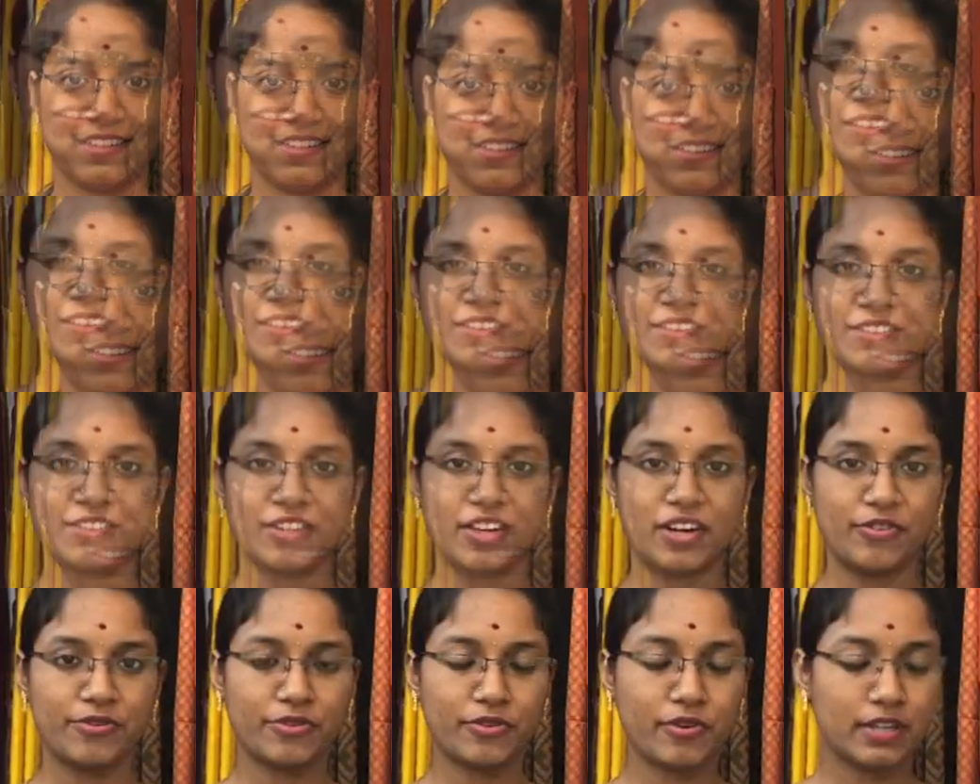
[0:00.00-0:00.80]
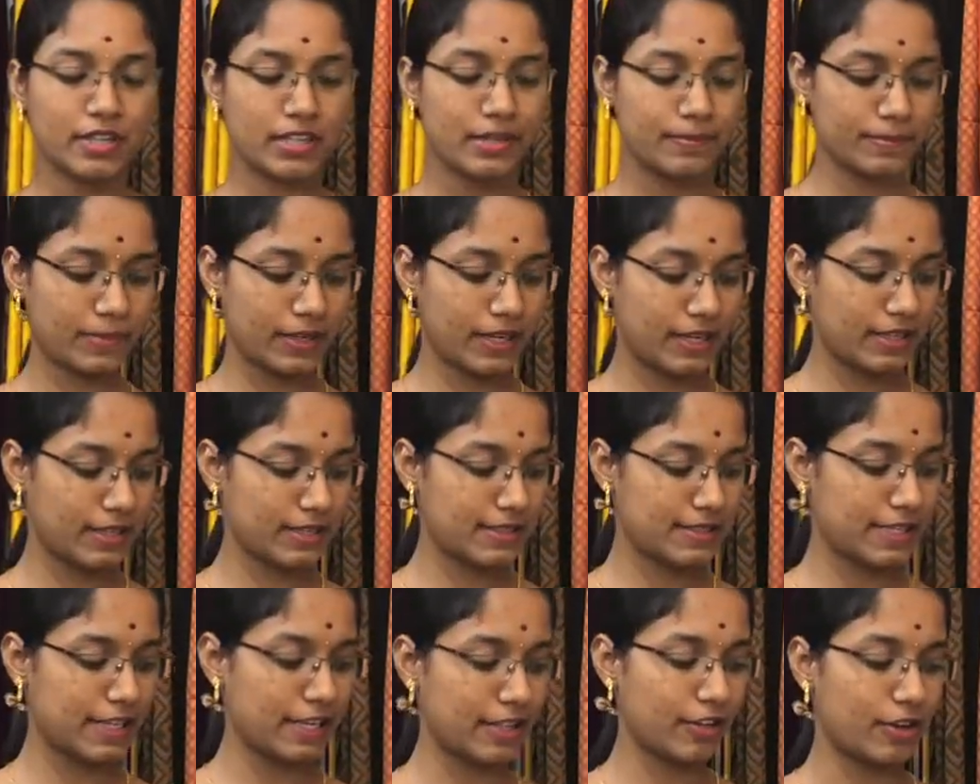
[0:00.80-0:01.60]
This soft cotton
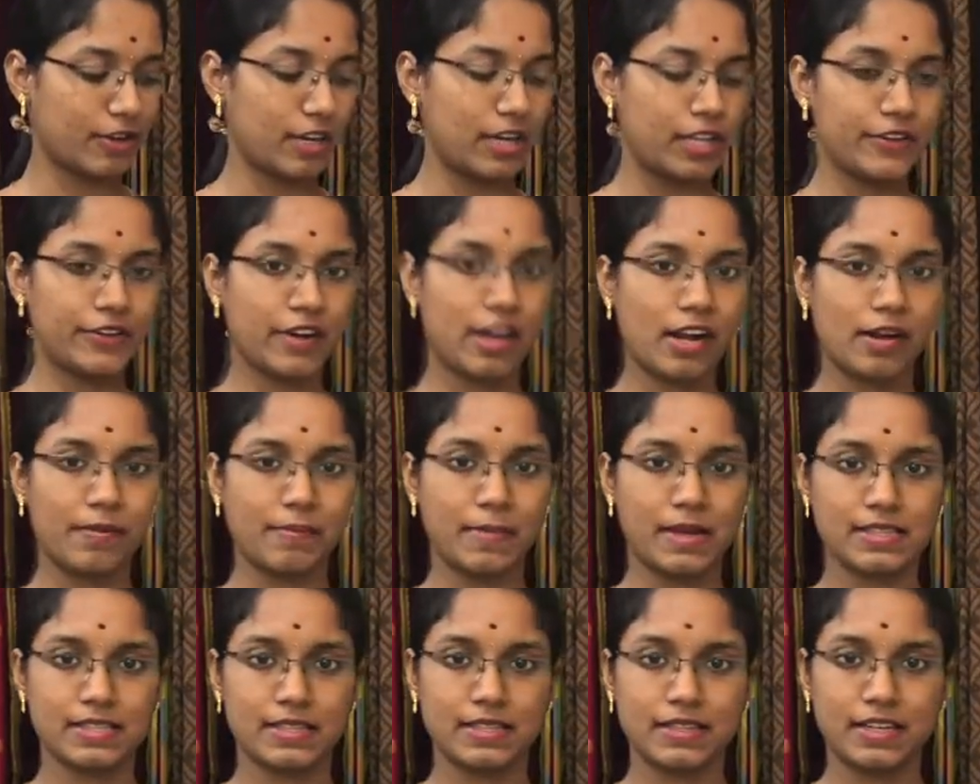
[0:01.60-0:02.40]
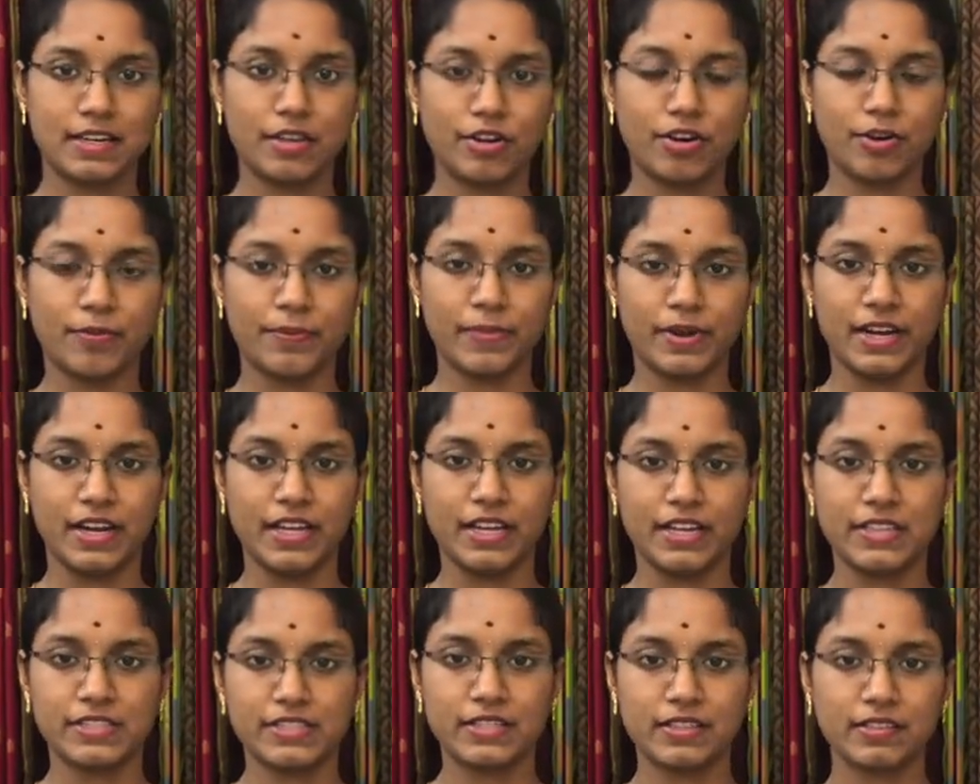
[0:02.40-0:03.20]
printed saree in olive green and magenta
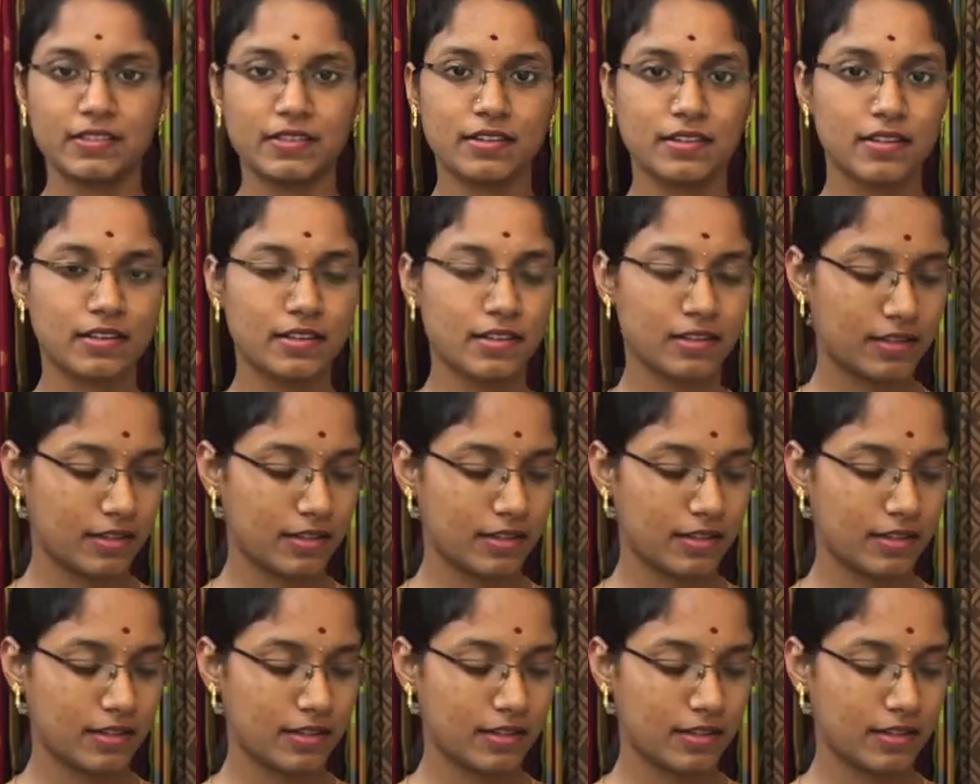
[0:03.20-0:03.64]
combination.